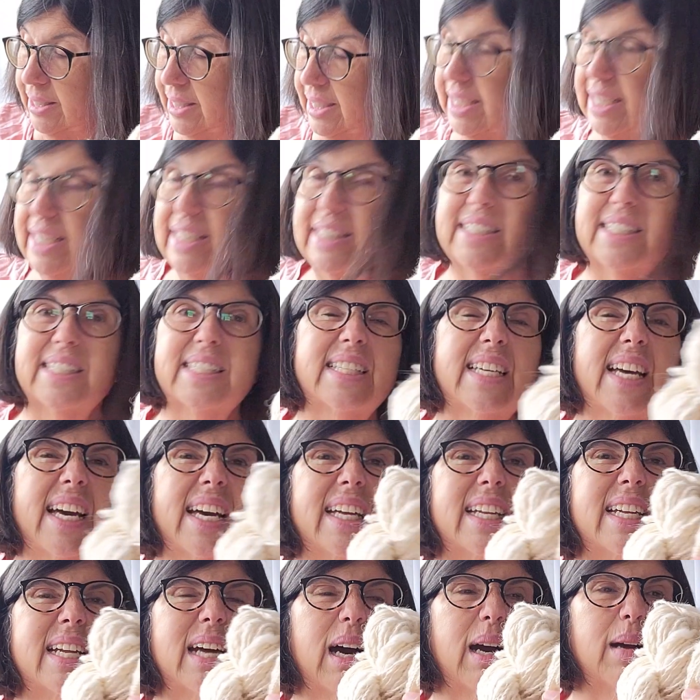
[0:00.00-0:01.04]

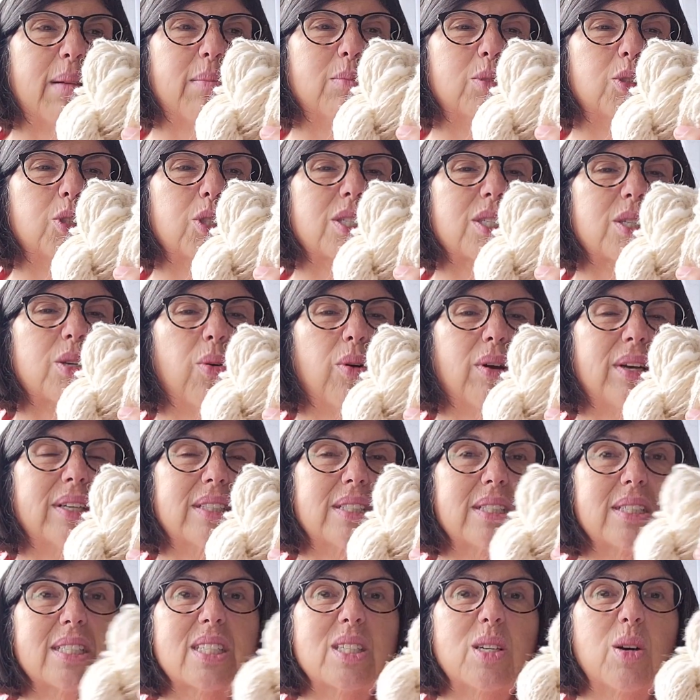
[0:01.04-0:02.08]
Instead, I'm just going
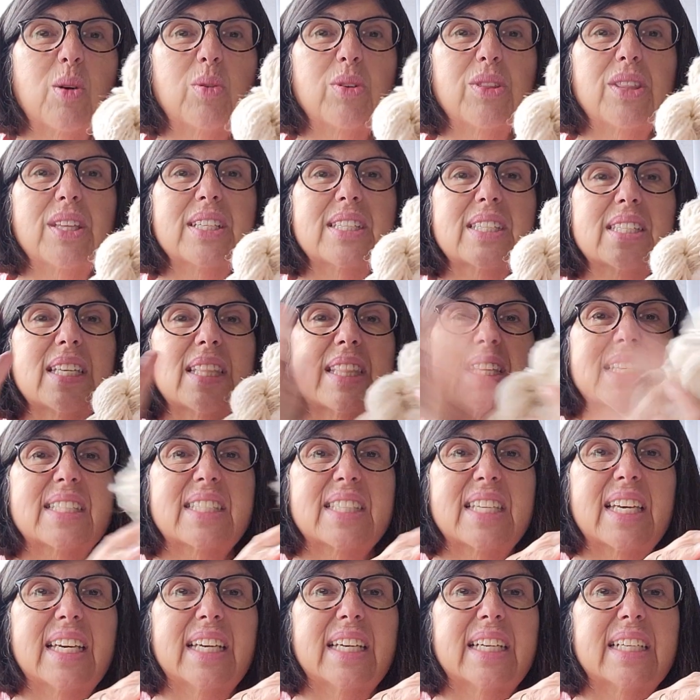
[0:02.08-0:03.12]
to soak this in the
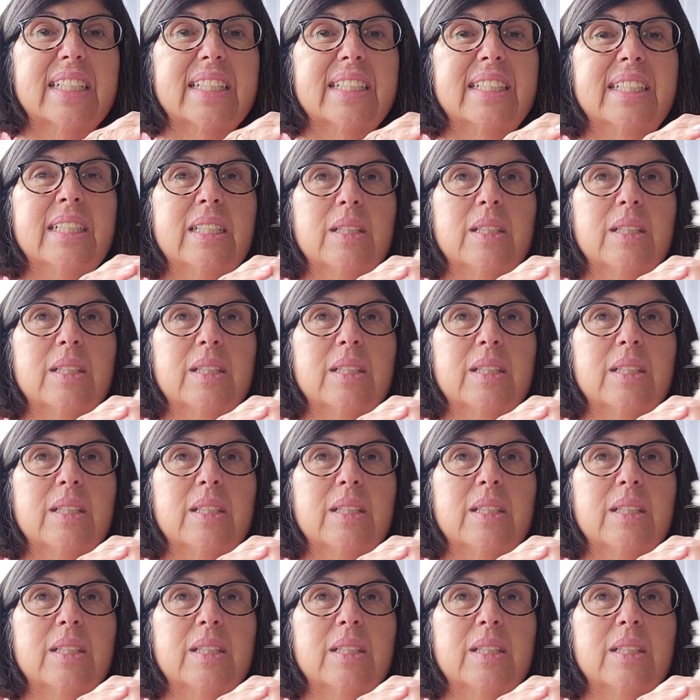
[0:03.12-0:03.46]
sink